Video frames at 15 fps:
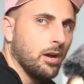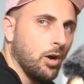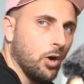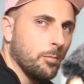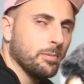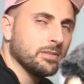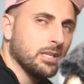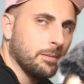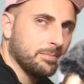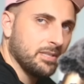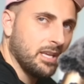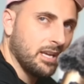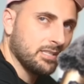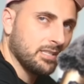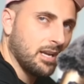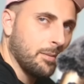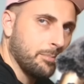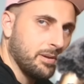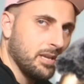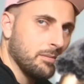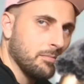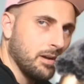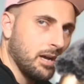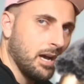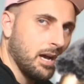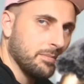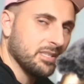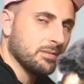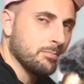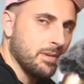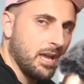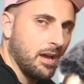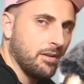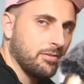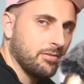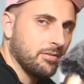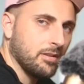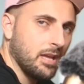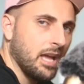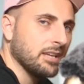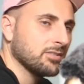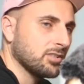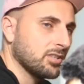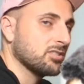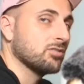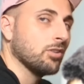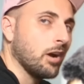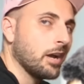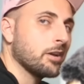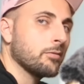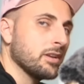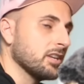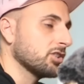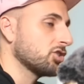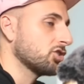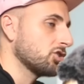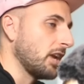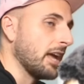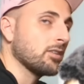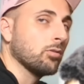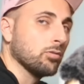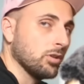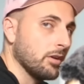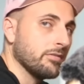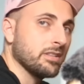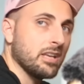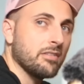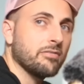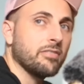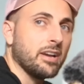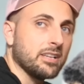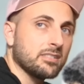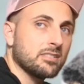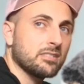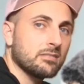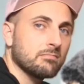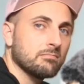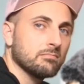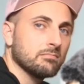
open up the XRP army's mouth, and just diarrhea shat all over their face.